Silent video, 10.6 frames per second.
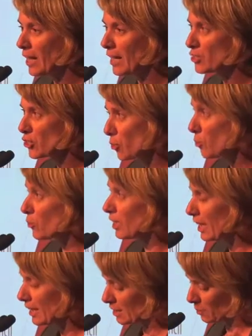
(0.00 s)
and show all the
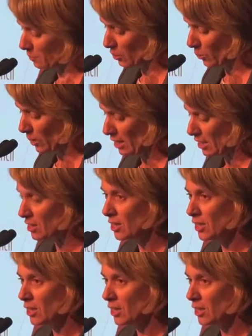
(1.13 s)
links between it,